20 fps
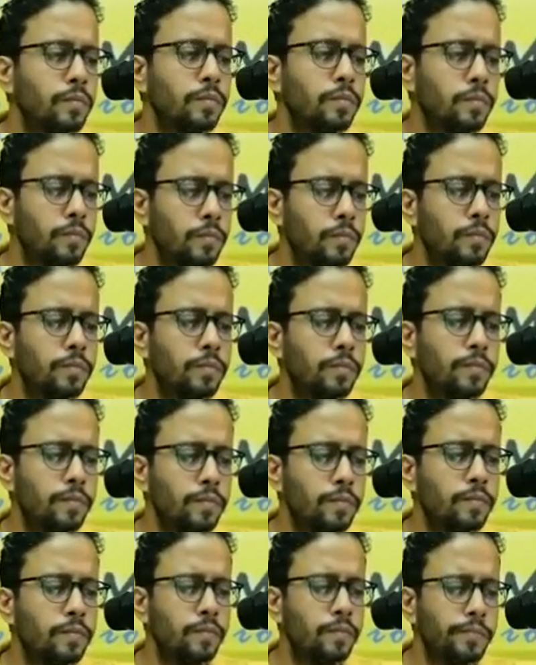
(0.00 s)
mm-hmm,
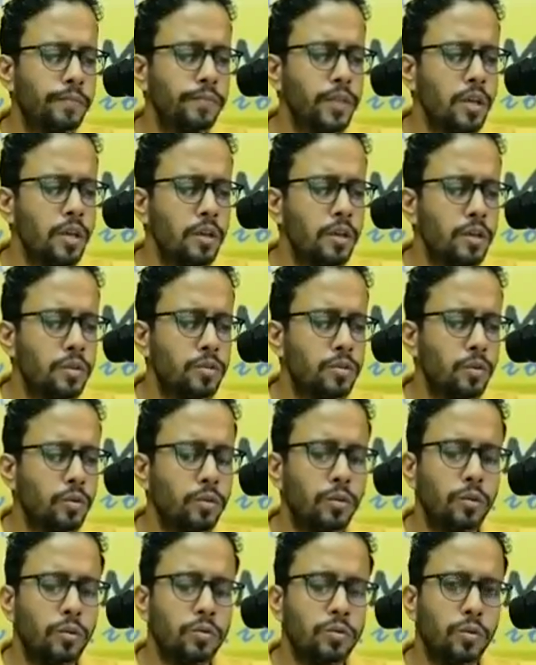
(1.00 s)
mm-hmm.
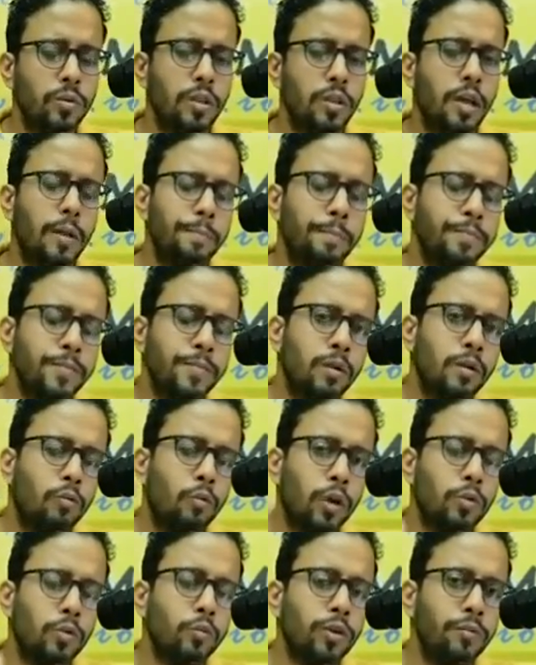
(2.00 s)
So
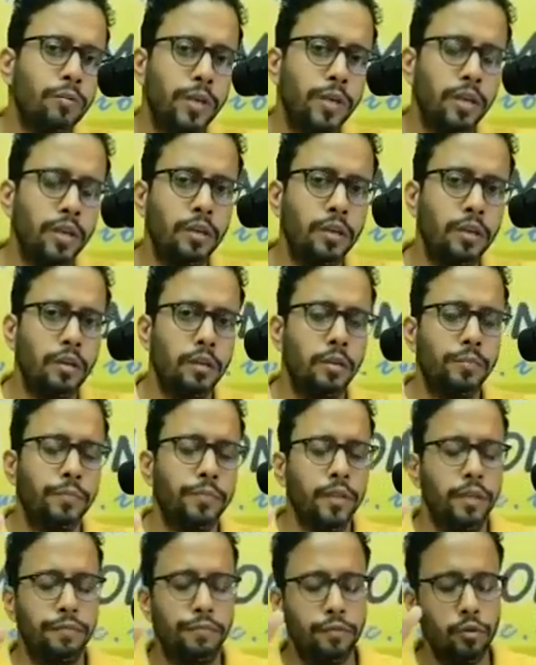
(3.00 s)
what would be,
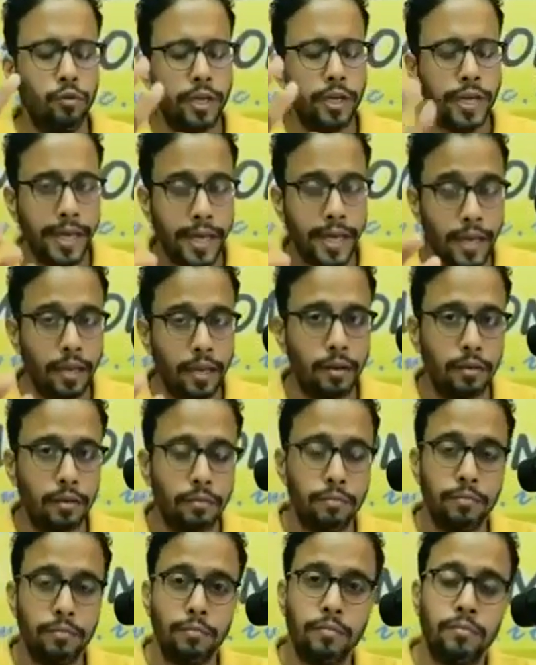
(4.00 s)
if you can
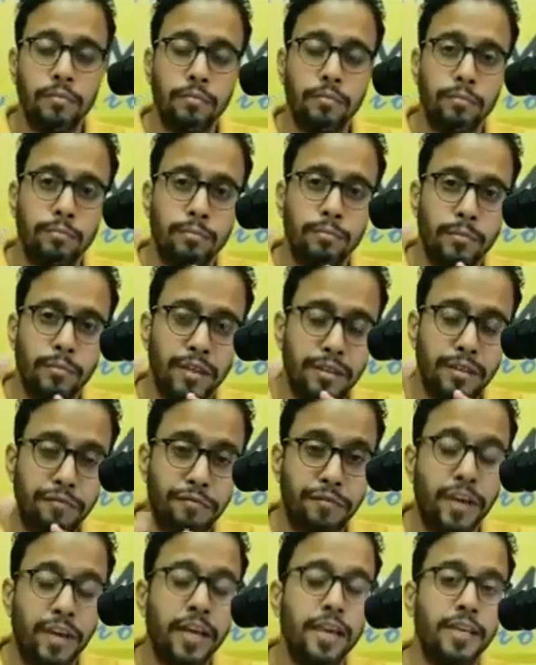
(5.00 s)

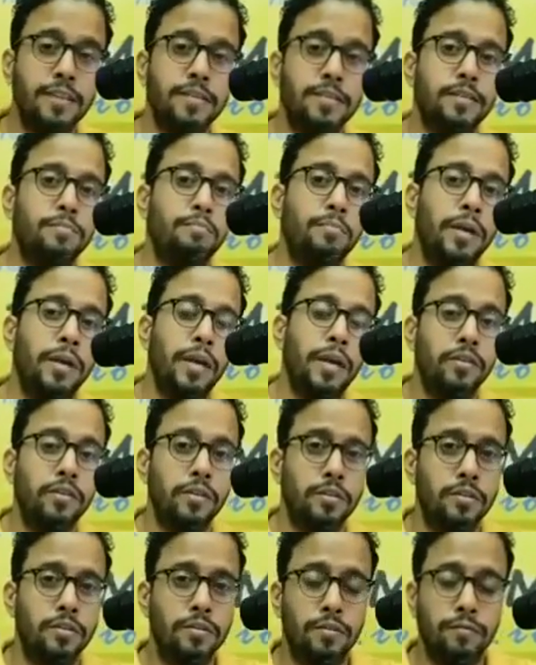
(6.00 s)
advise
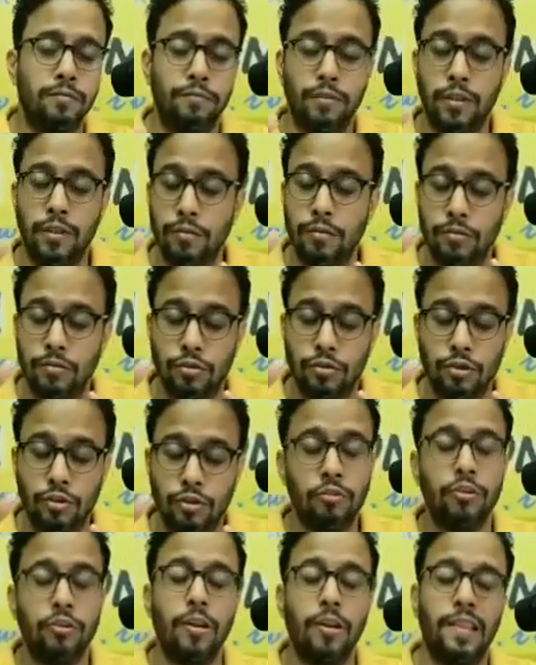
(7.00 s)
parents with
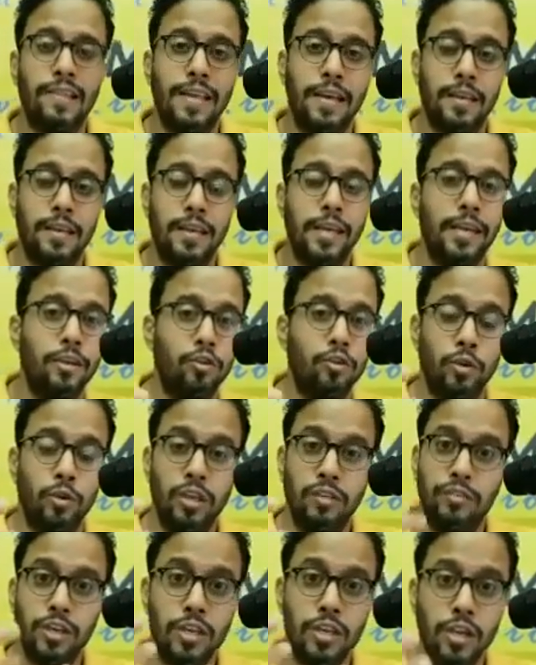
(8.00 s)
children at that age or
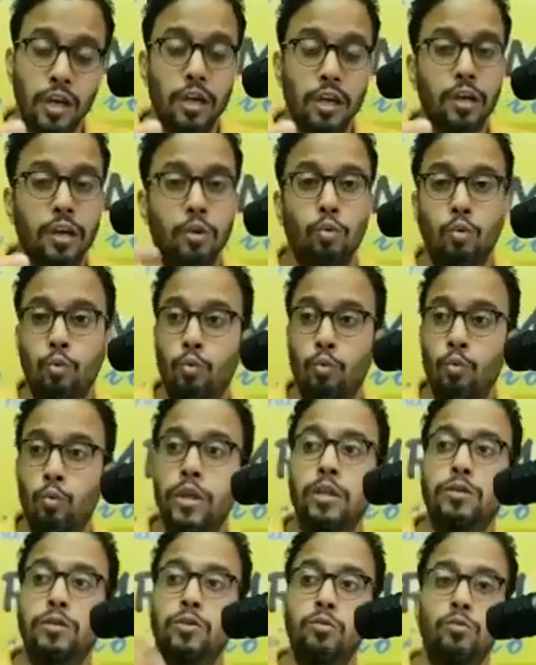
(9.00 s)
even younger who
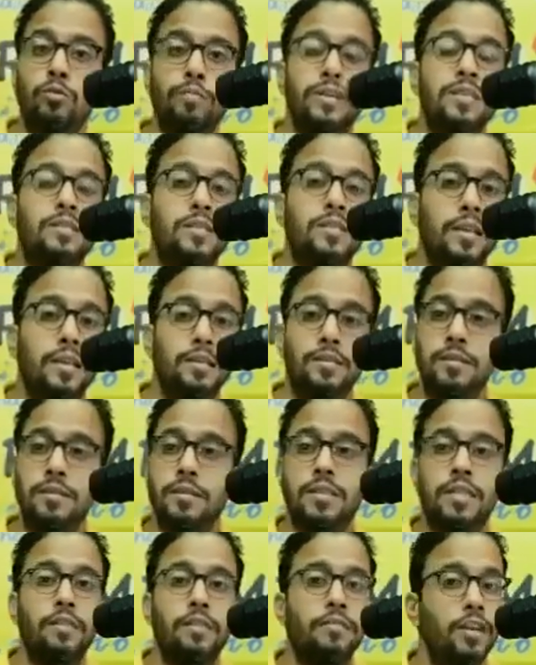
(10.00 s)
will soon be 6
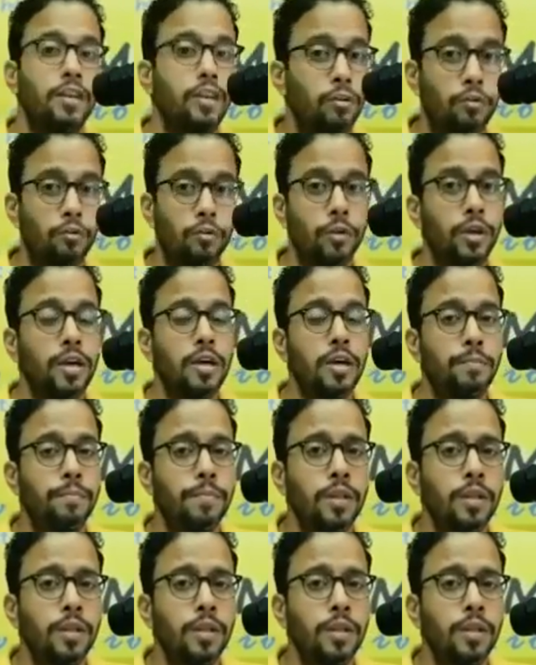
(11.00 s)
and 7 and growing up,